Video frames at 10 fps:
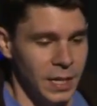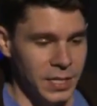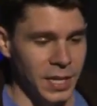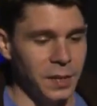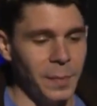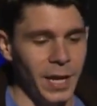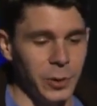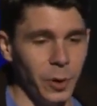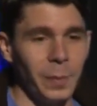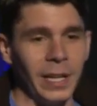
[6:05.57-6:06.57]
send a
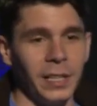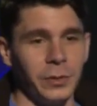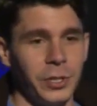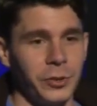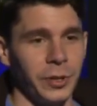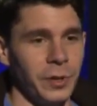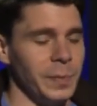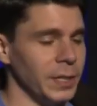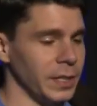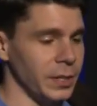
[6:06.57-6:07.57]
manual payload to trigger a
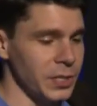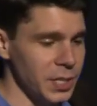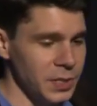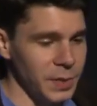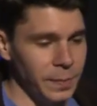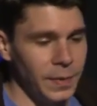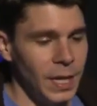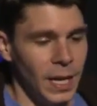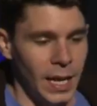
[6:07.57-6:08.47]
build on our system